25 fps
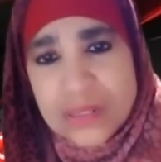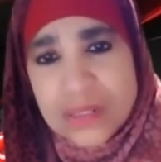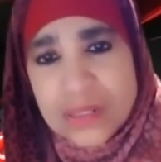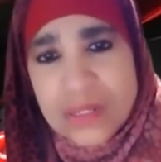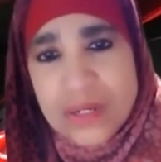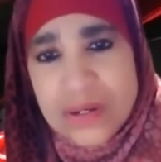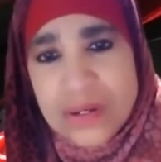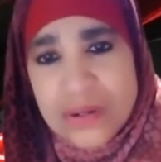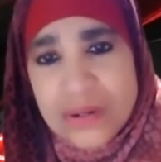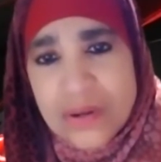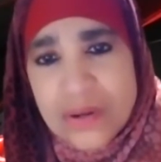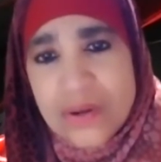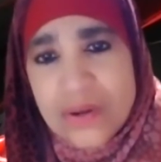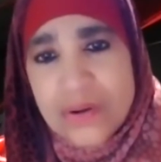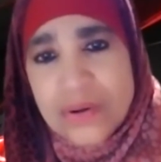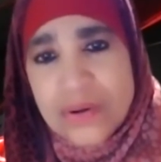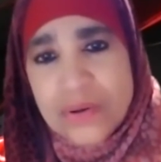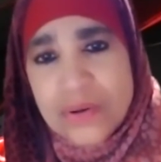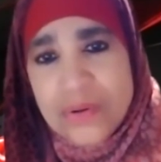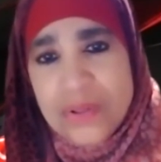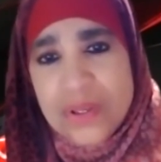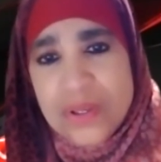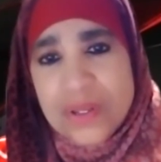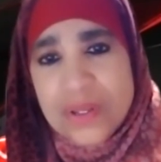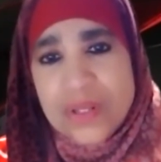You
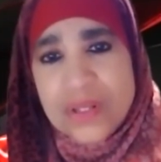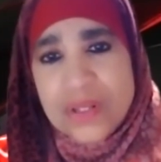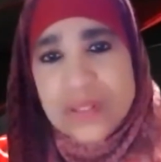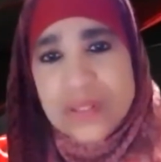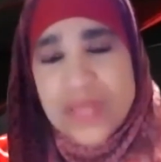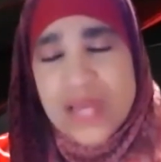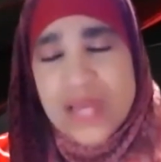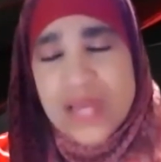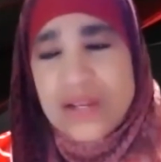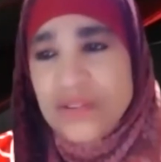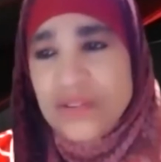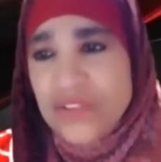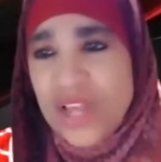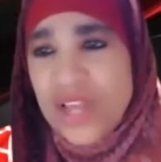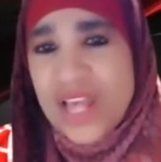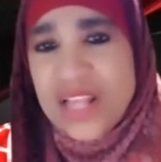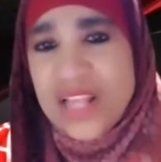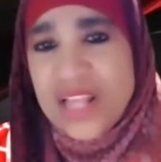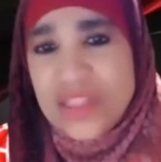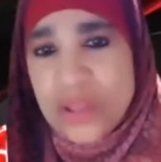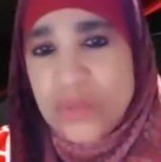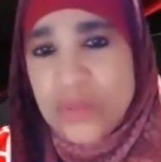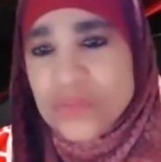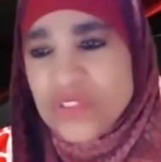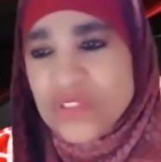know, That'll
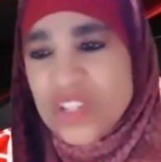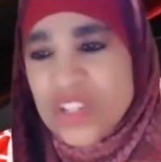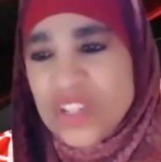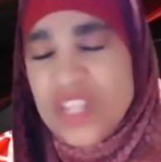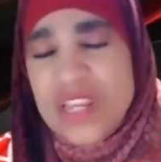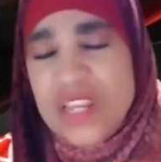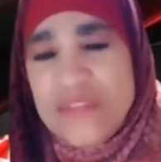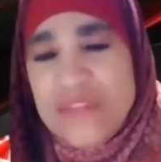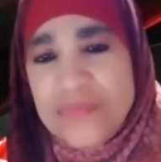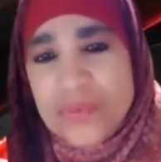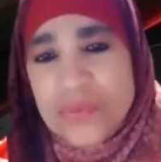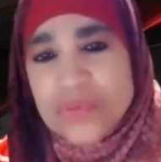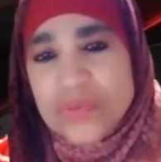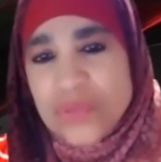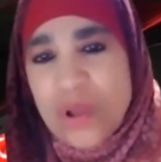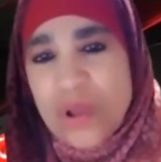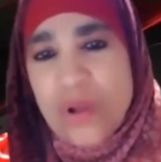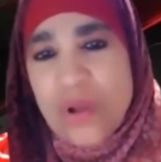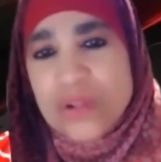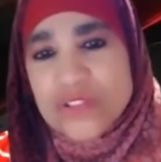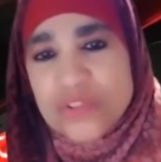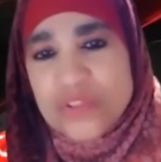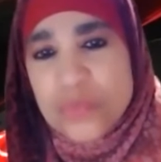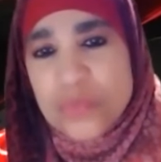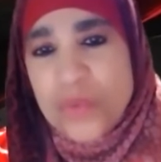take those evil
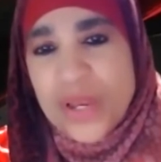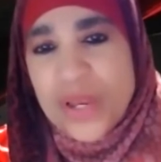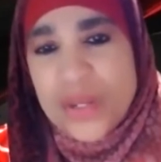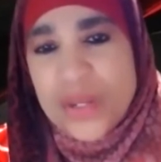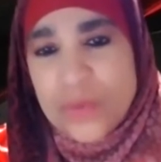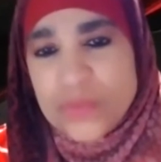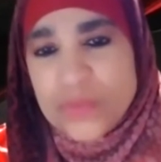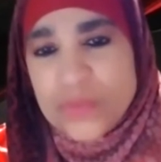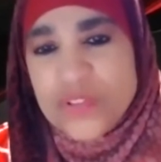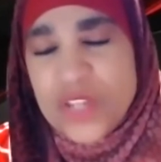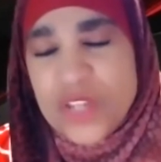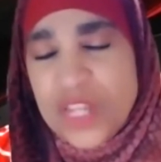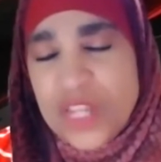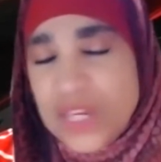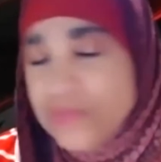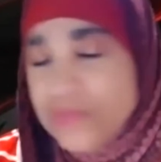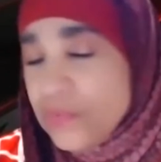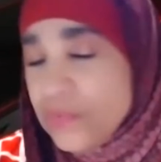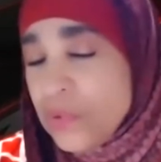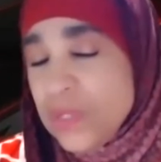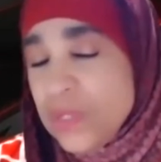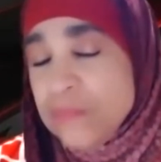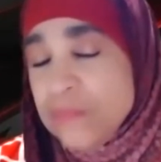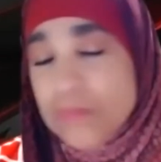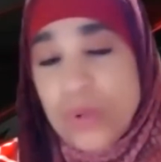thoughts away, those
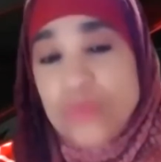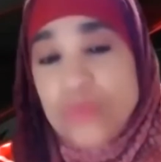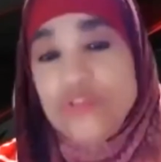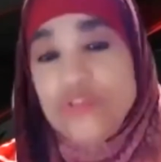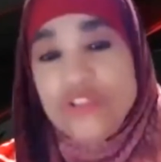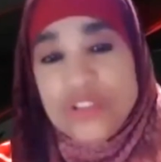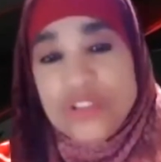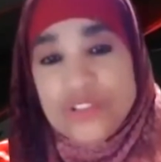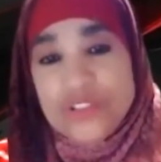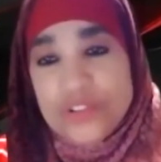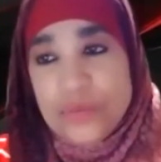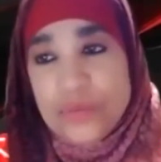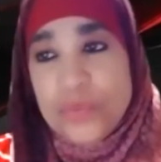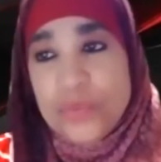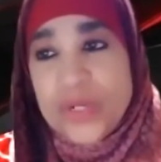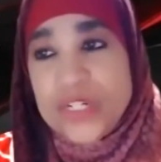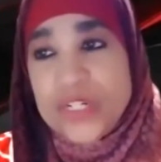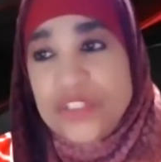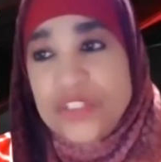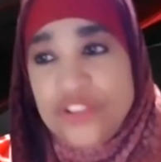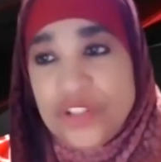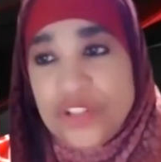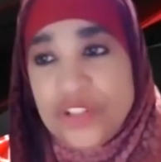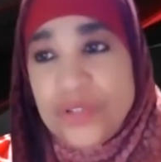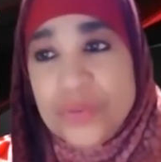evil emotions away
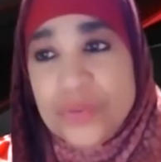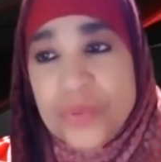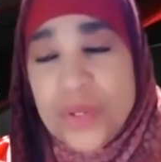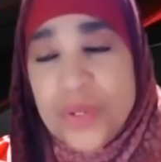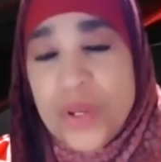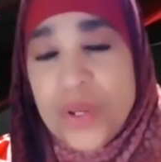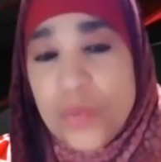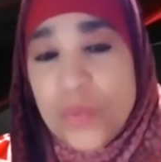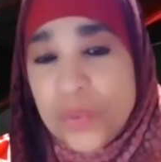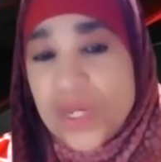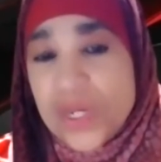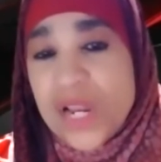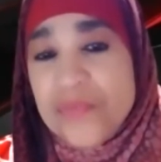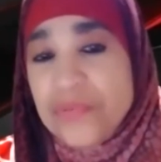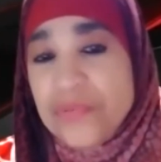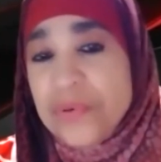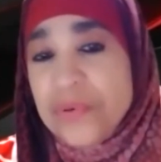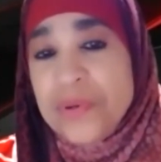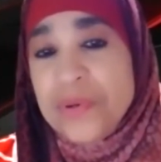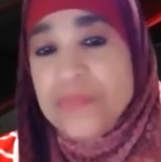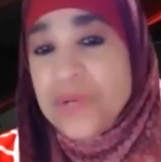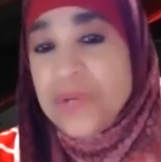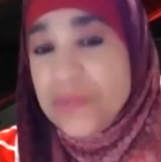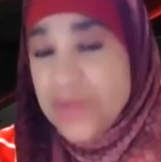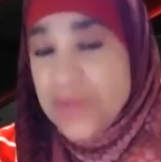too.
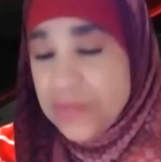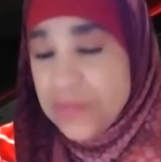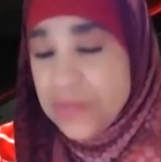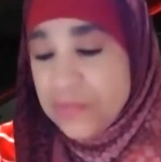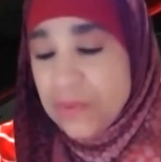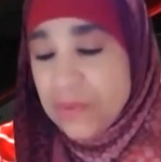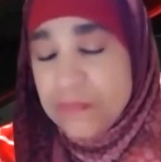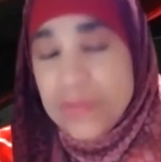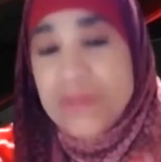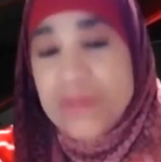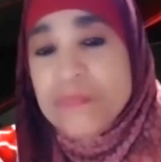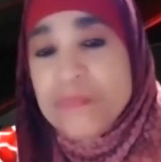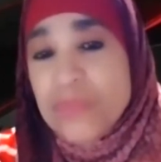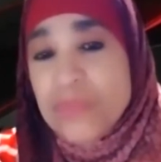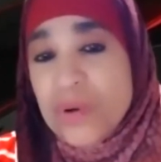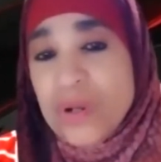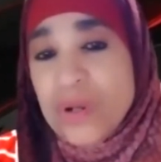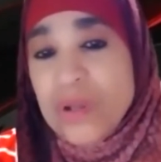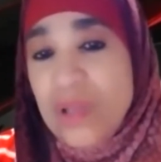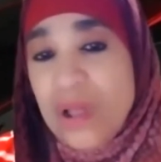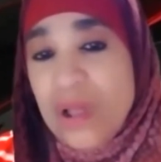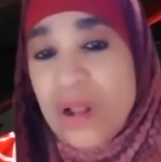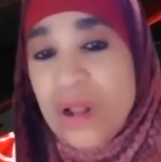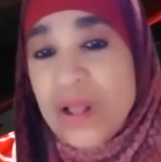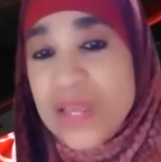Whenever we remember
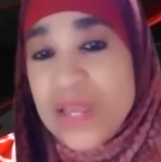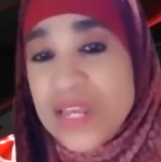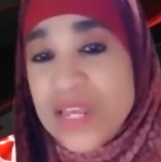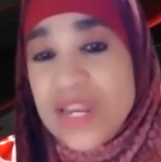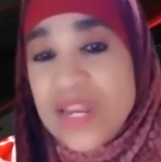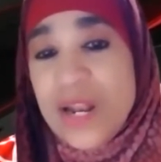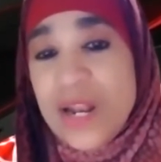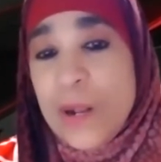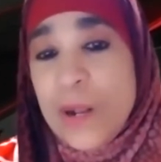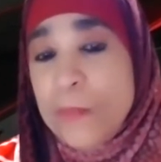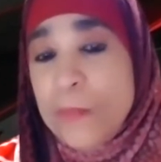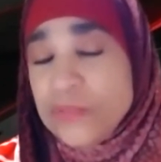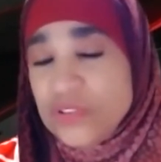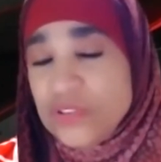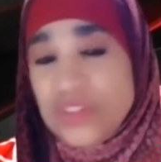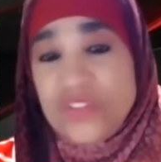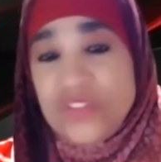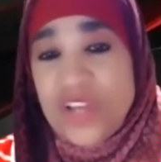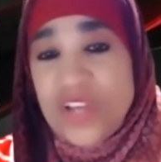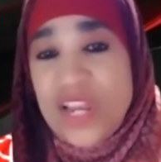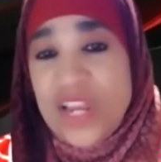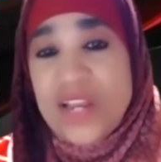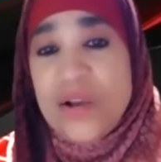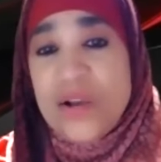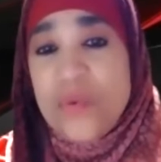Allah, it helps to
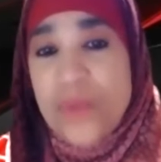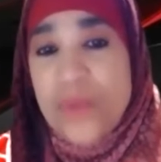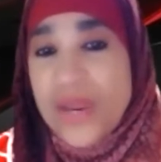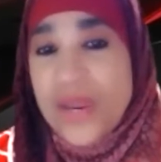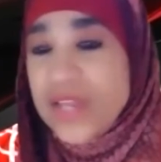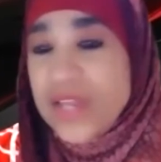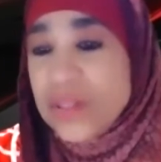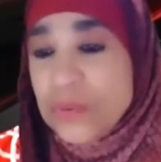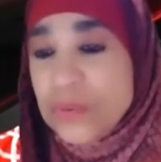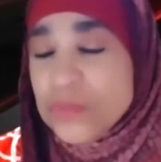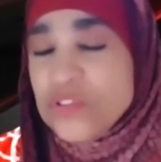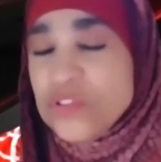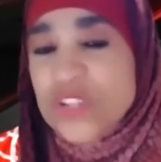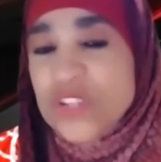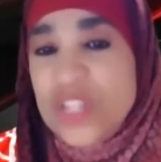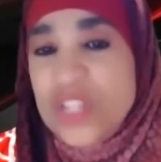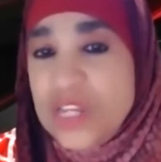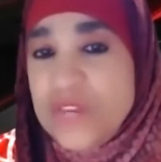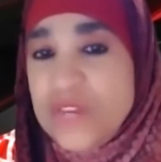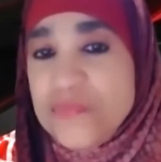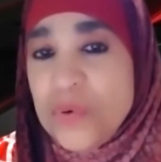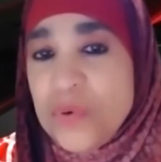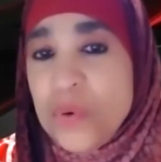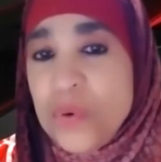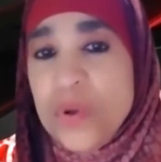take away those
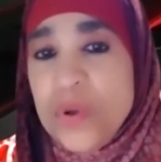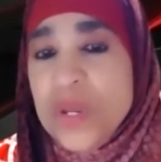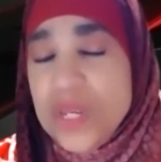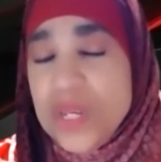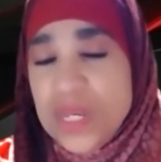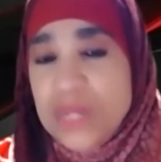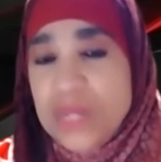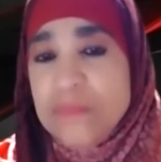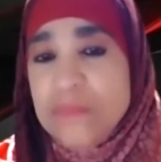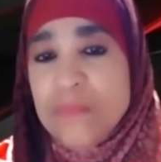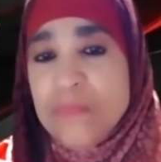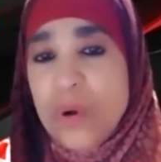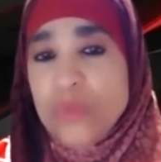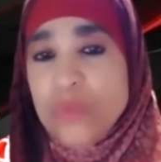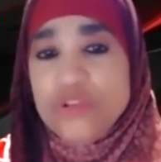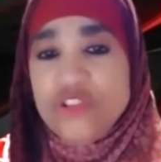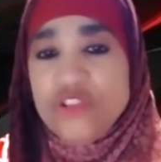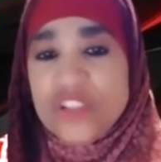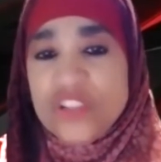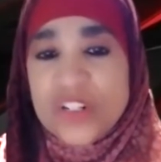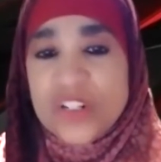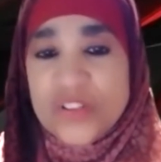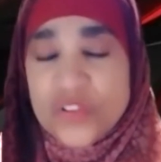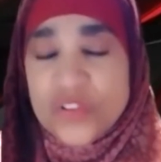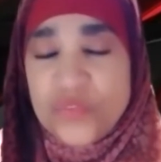evil
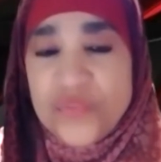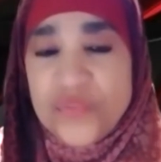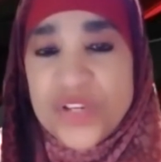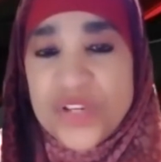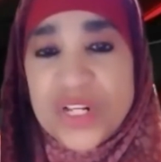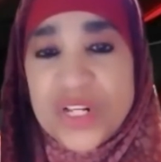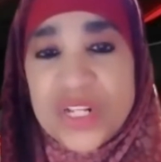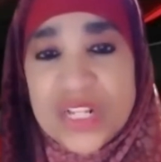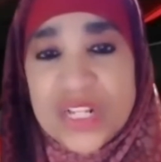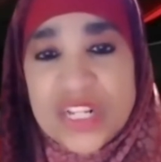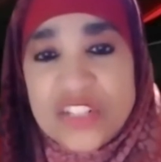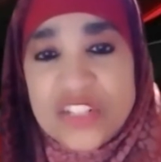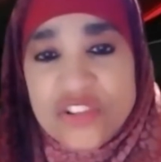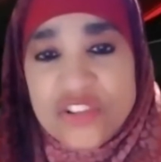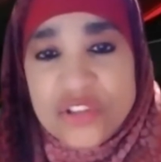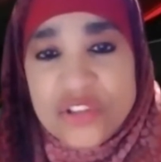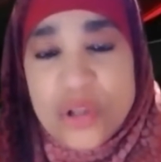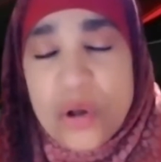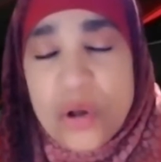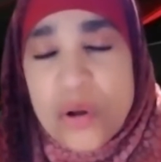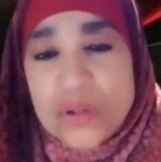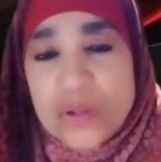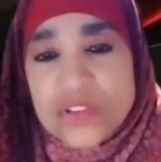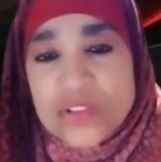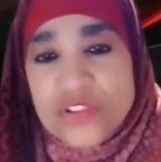emotions, feelings,
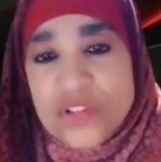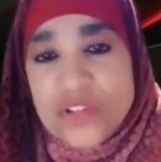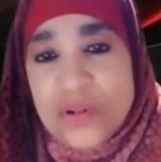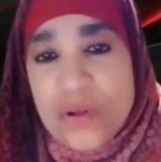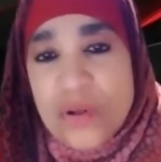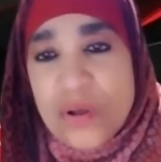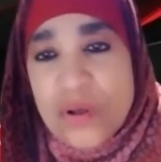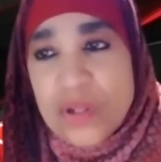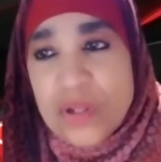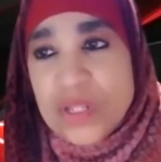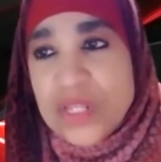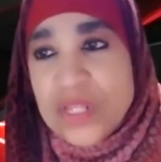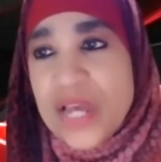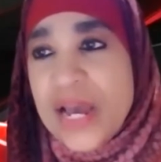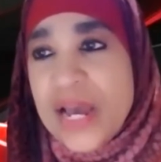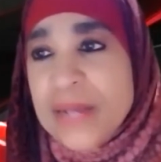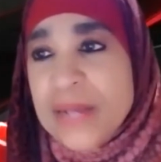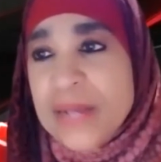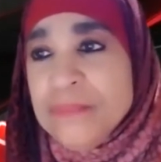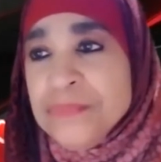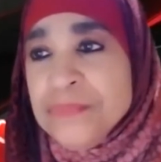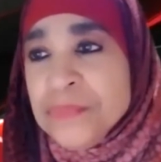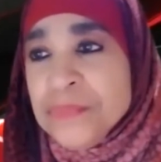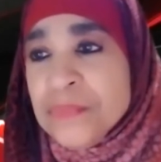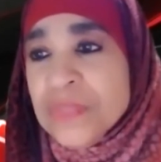thoughts, and all of that.